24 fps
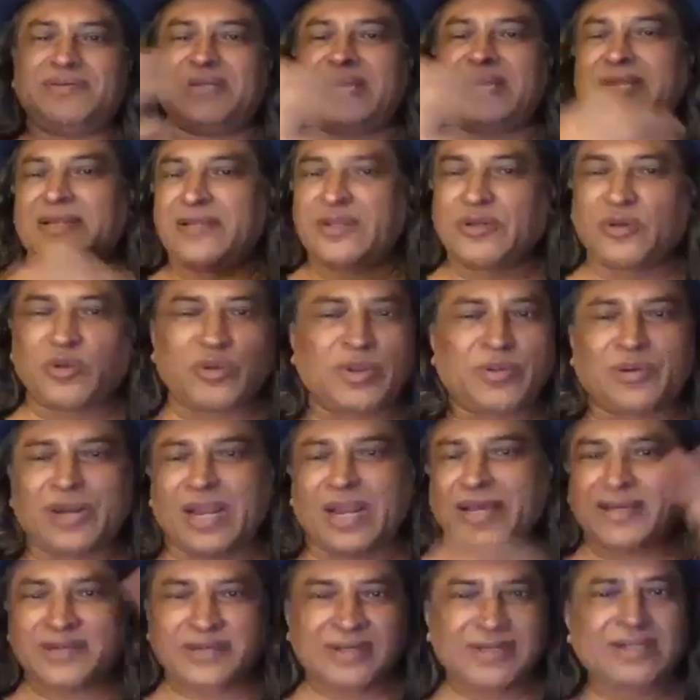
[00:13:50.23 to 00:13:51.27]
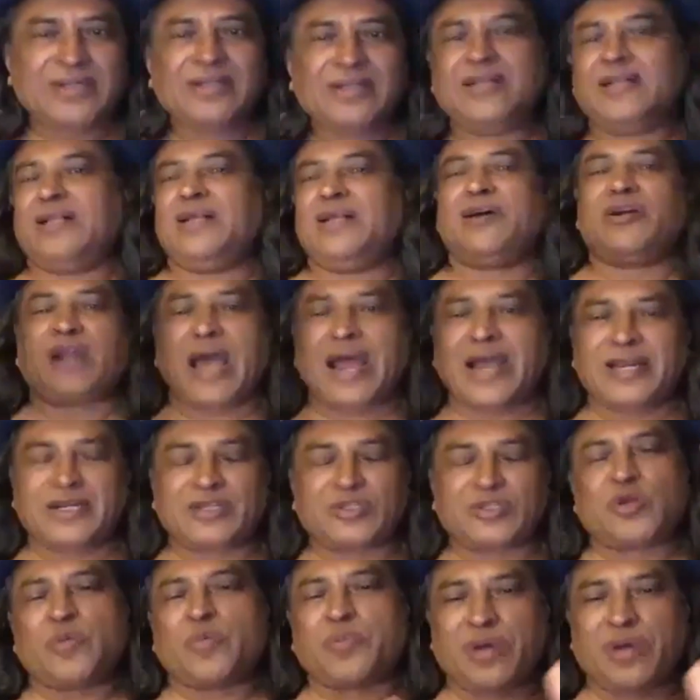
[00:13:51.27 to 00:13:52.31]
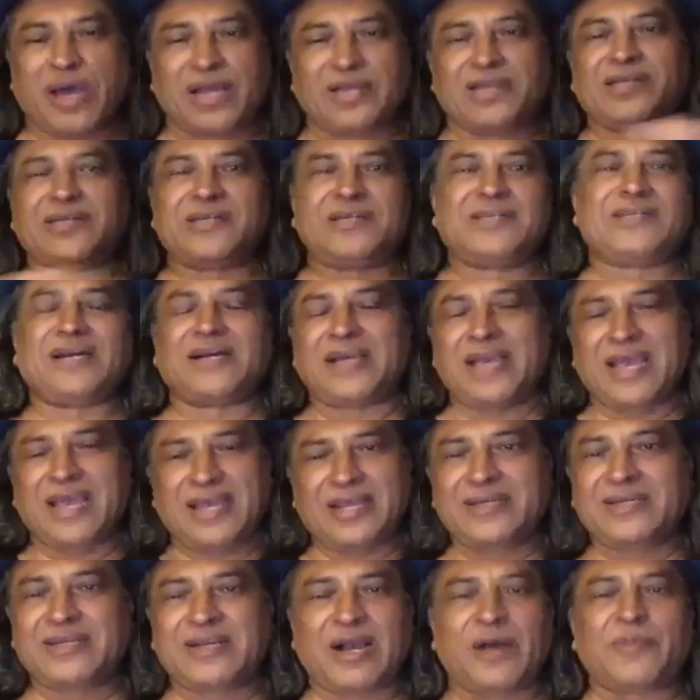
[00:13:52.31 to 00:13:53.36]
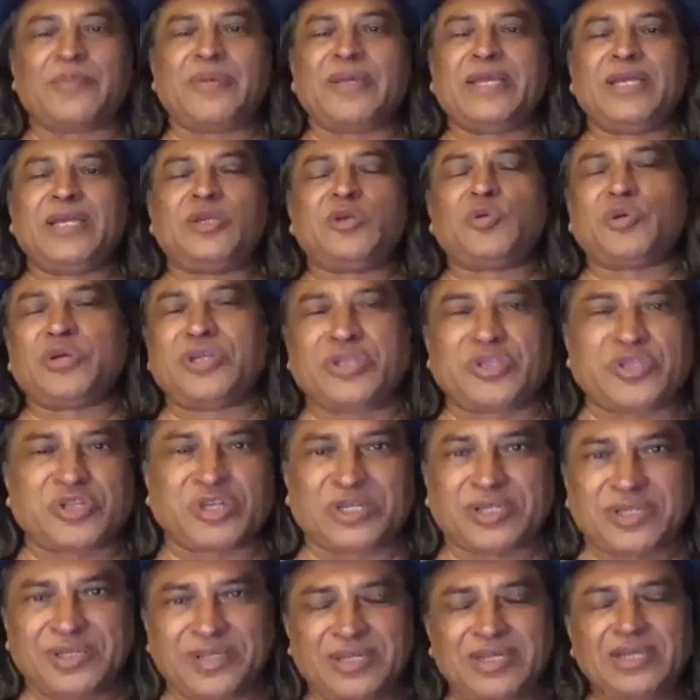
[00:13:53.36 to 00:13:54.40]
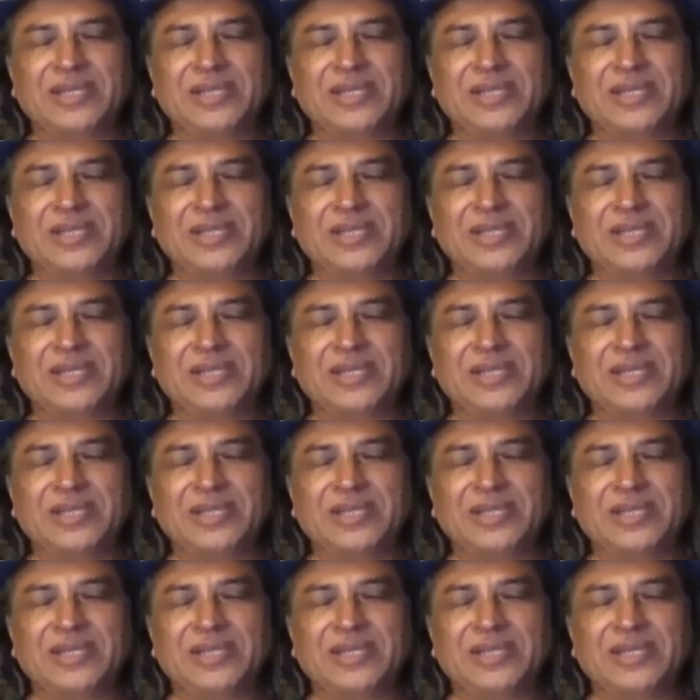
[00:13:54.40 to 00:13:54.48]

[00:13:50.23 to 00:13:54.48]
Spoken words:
And, you know, there were like riots of color again coming into kitchen,